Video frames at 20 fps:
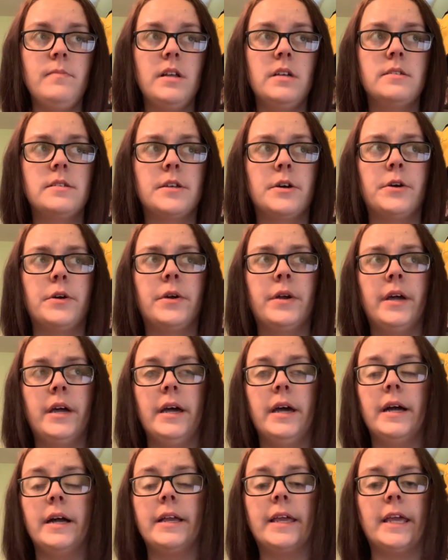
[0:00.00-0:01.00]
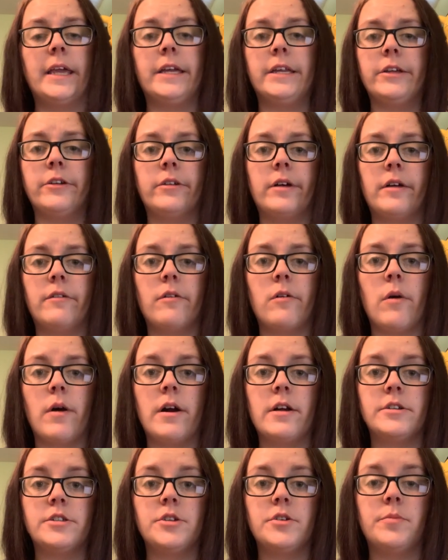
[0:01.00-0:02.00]
So again, you're not
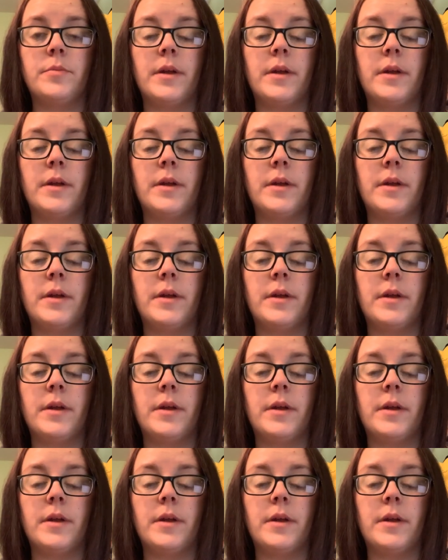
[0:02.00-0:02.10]
required to,